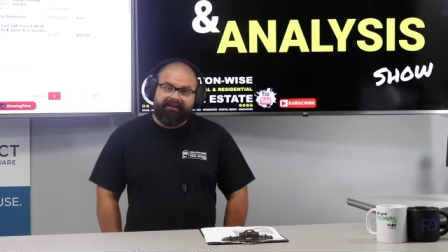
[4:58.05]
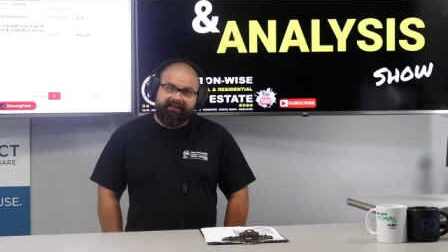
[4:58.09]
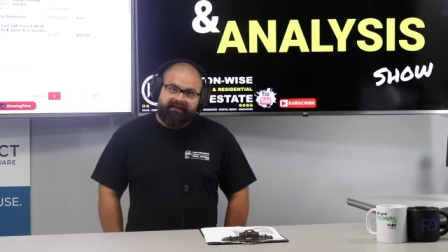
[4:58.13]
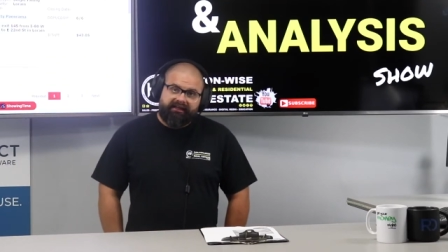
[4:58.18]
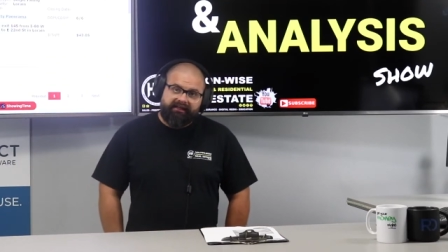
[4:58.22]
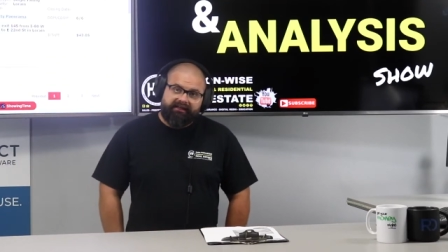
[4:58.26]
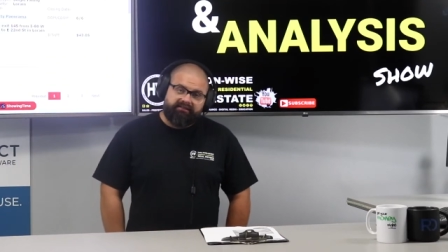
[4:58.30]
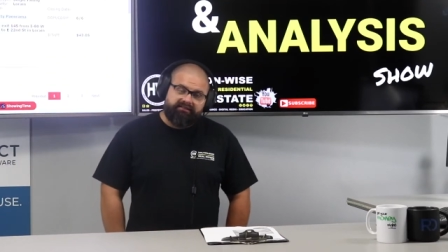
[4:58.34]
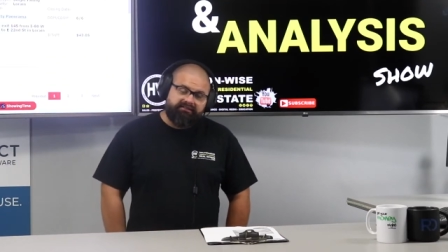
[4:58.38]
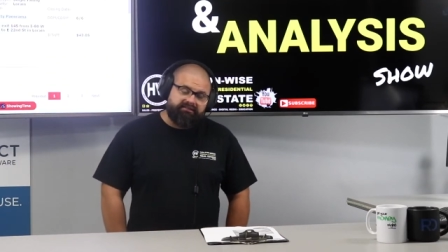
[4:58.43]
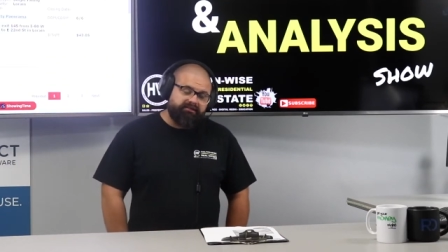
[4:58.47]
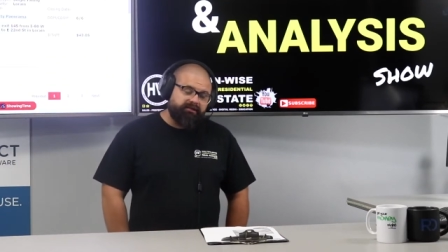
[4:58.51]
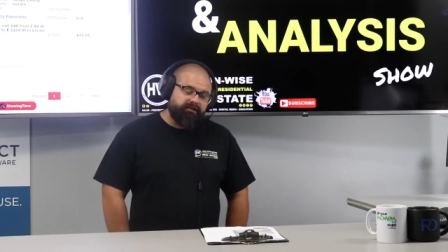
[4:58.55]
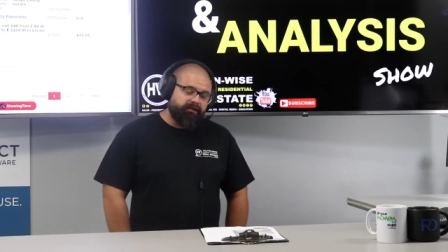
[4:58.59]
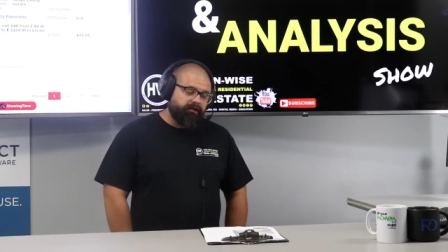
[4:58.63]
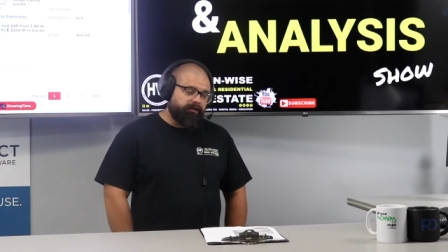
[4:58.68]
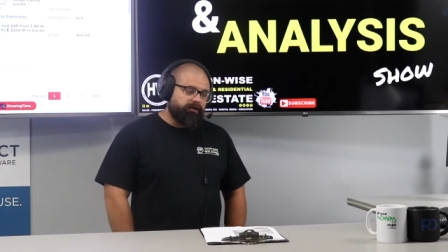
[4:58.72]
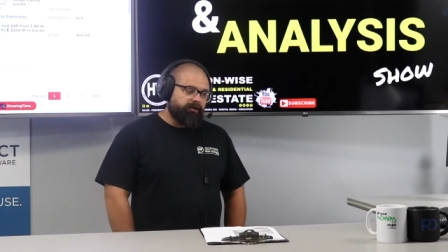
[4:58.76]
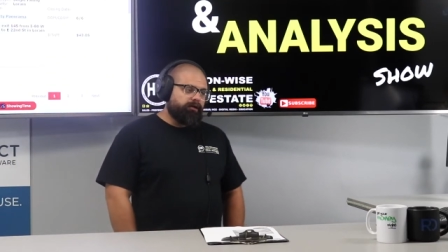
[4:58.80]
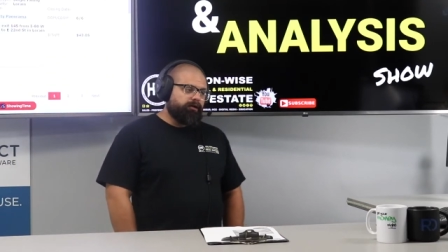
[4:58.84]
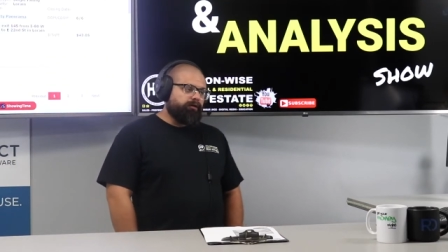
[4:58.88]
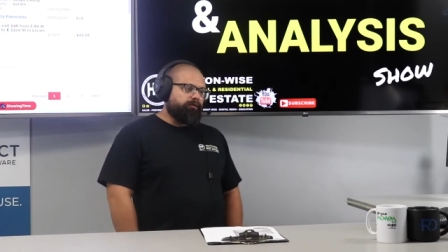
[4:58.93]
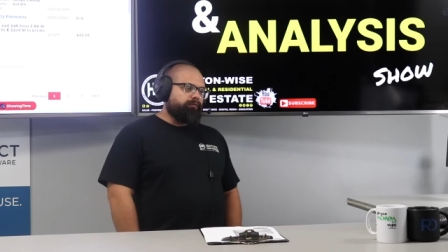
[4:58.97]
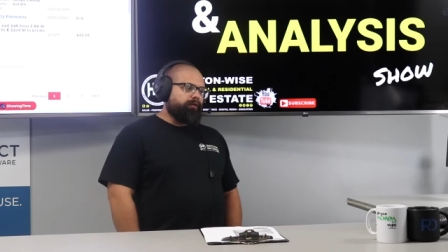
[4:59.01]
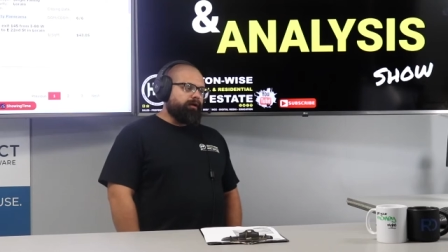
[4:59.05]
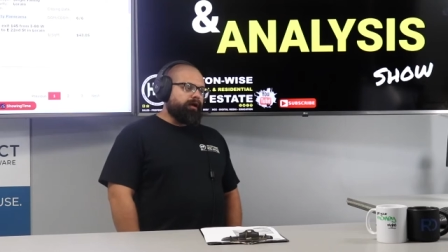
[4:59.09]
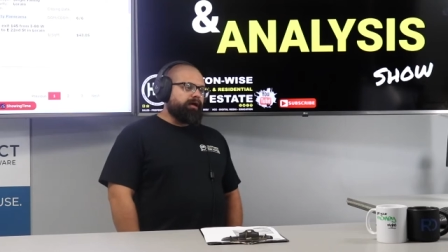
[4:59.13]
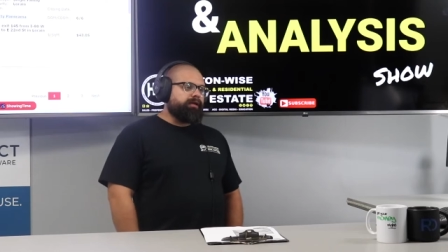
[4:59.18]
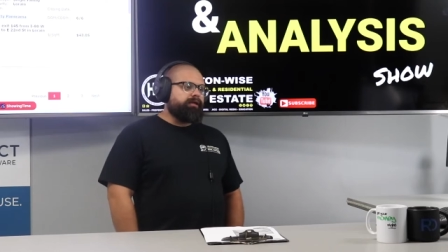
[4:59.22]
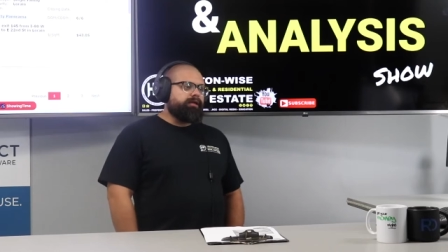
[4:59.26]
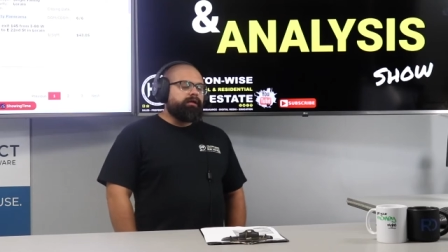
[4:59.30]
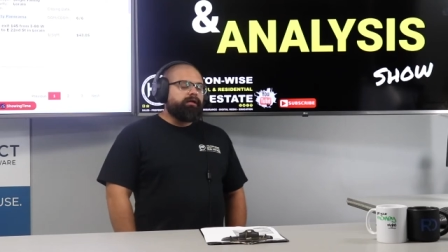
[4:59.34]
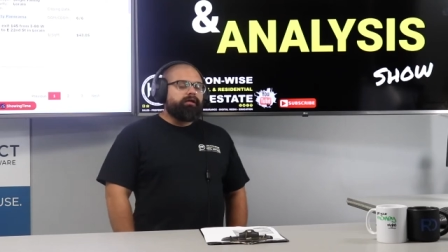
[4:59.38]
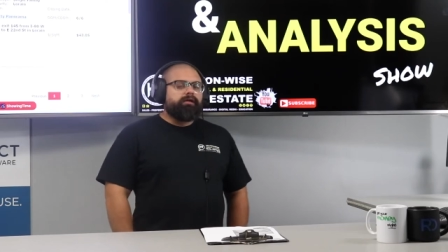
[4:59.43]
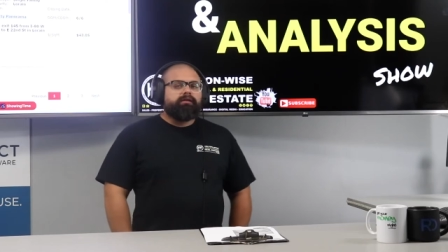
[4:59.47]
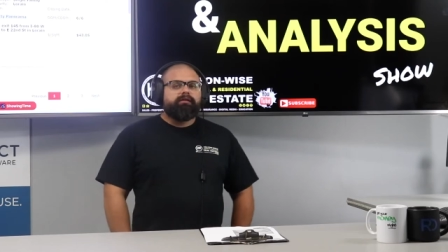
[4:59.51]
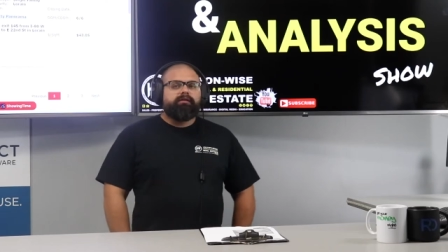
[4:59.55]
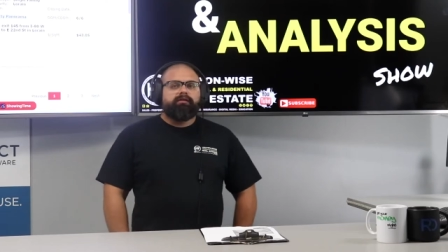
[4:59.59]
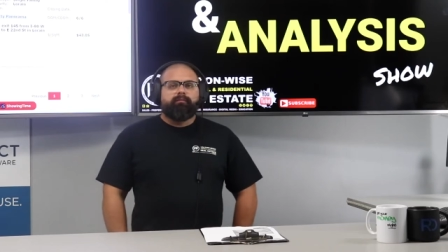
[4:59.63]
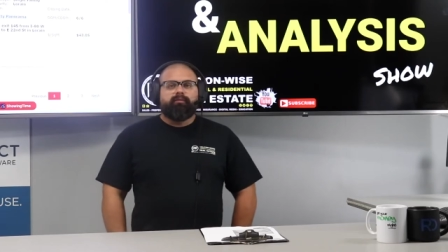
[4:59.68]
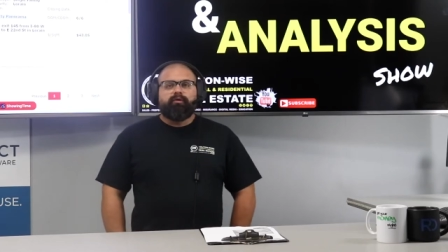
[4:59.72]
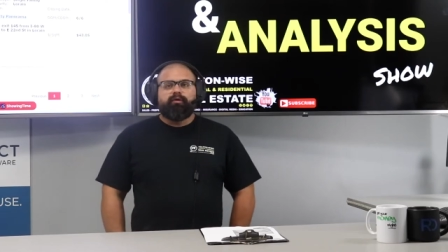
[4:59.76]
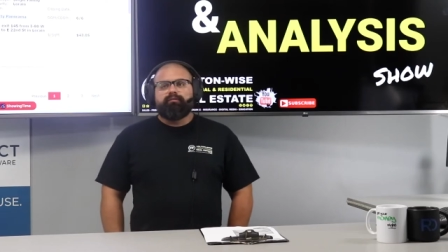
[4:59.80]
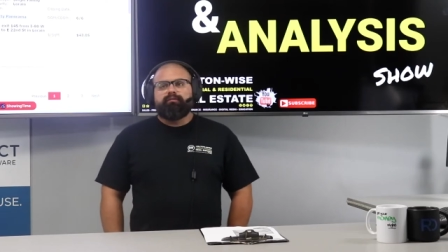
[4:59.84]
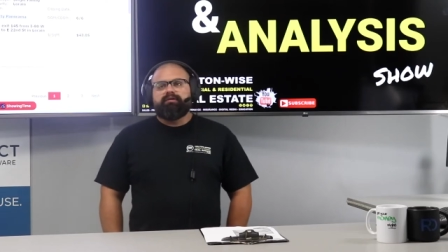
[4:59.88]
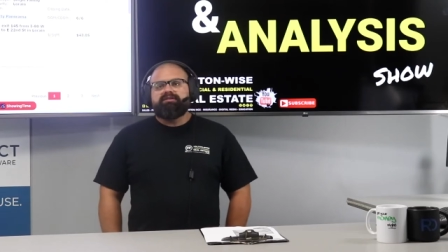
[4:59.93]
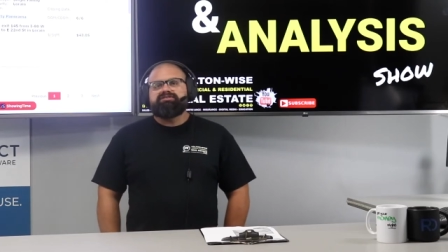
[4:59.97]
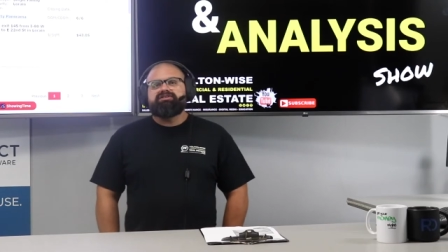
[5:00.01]
is, right, the
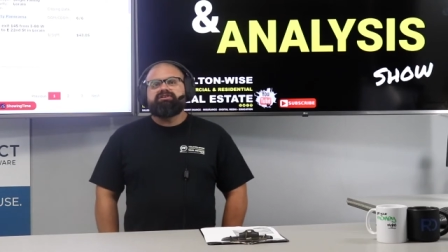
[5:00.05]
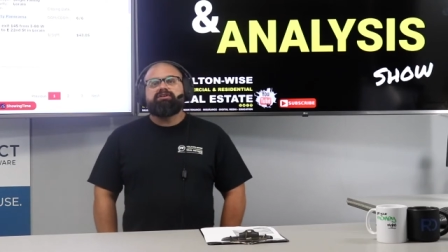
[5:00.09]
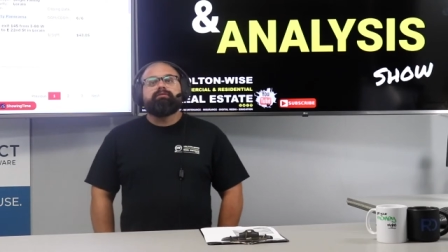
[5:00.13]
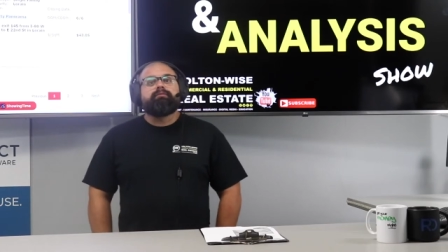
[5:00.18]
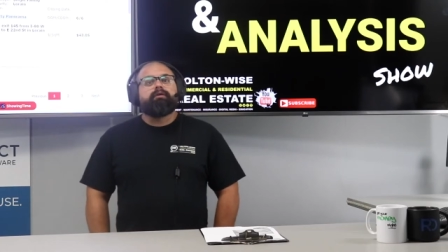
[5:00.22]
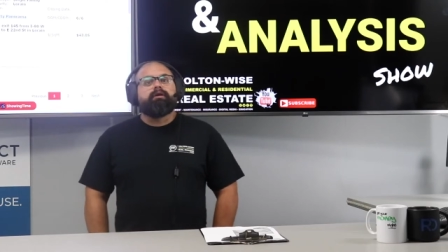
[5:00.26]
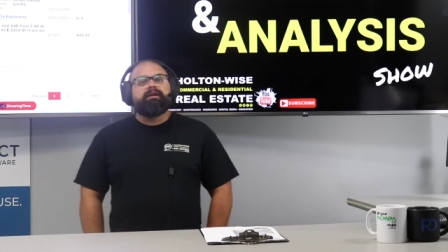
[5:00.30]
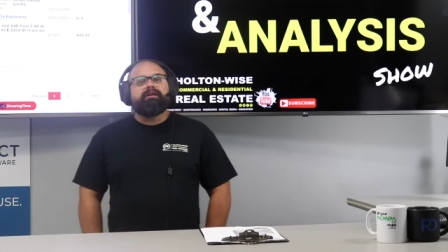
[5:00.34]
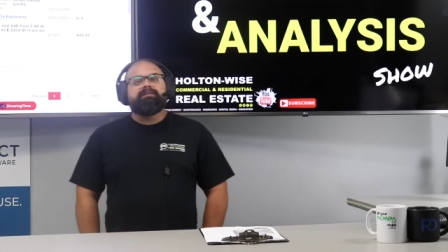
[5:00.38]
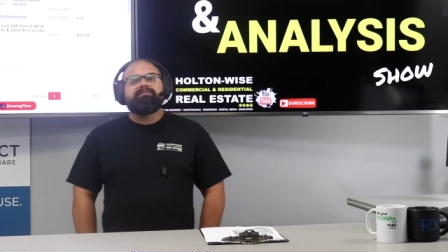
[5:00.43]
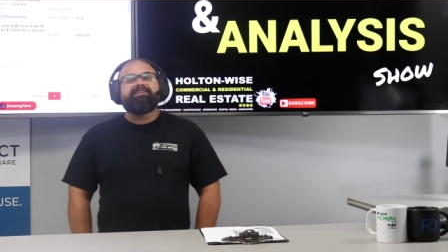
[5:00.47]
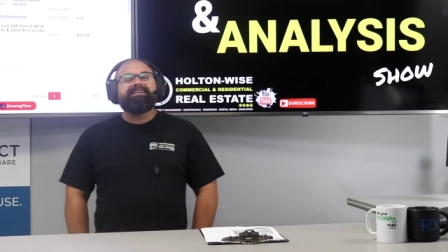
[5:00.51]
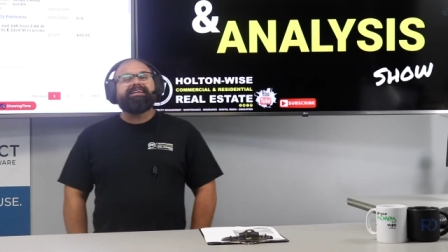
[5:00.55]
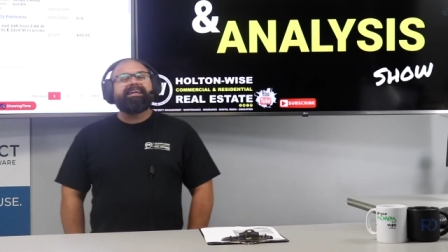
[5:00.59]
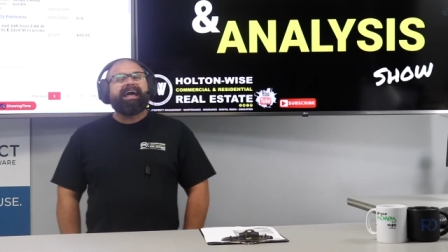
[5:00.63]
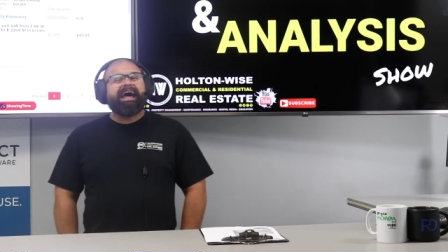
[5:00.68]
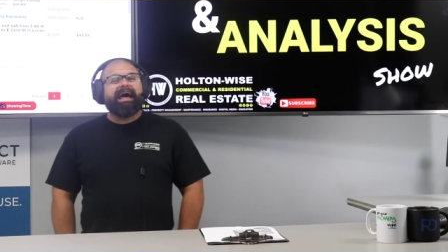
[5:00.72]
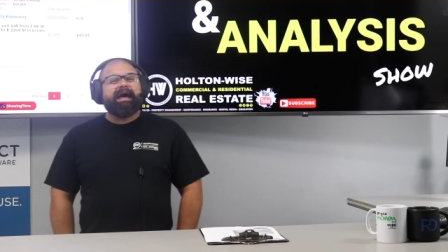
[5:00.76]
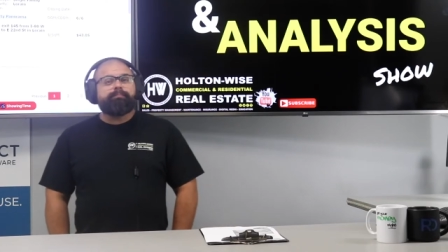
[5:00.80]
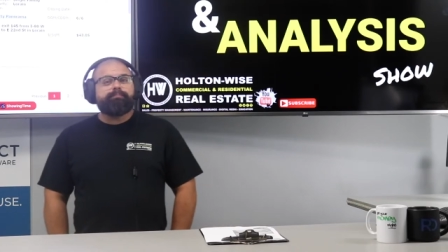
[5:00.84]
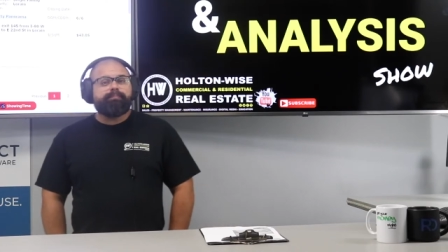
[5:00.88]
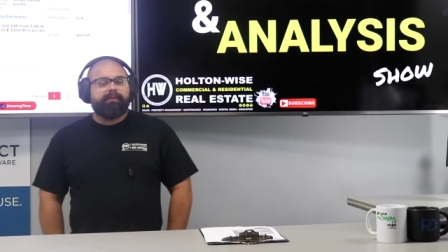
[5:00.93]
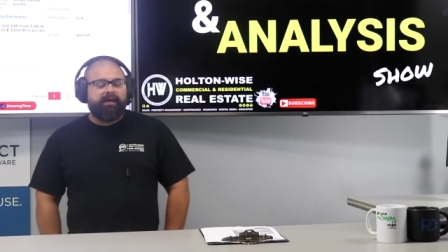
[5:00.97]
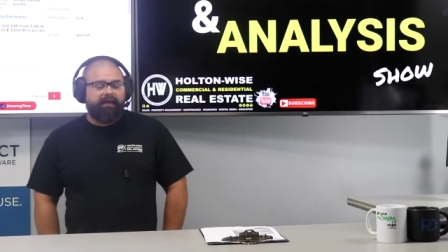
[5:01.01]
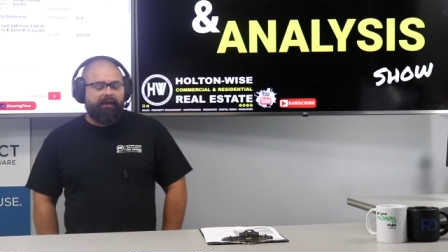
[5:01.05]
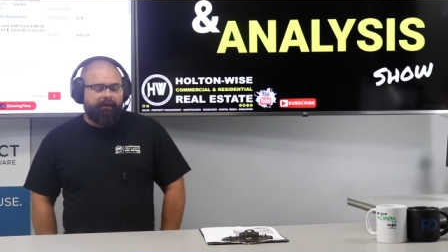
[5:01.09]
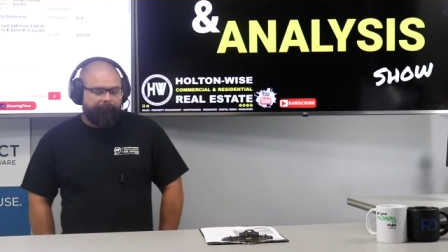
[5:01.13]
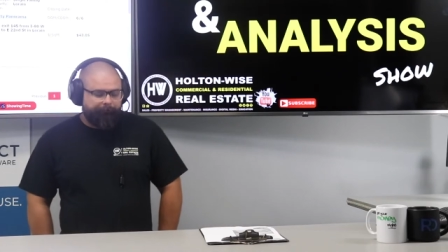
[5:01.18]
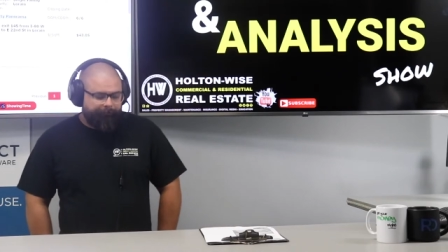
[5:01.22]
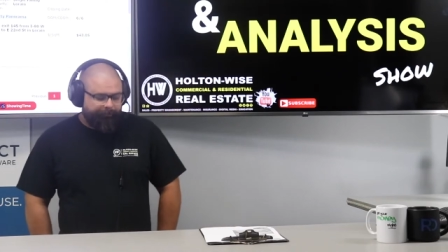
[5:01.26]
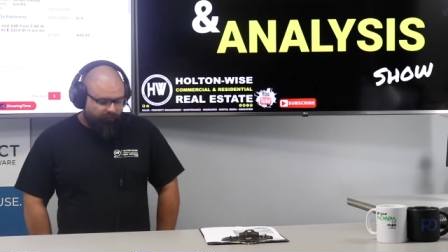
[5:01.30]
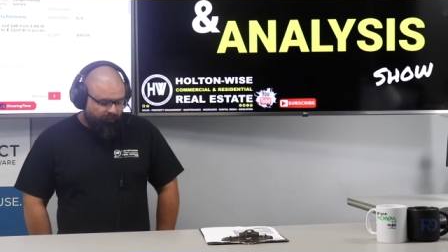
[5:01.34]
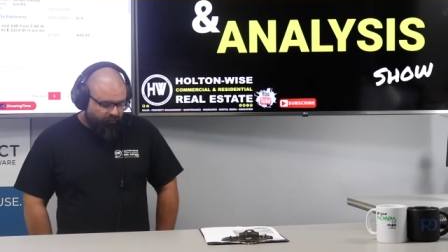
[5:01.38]
more risky run into non-pay.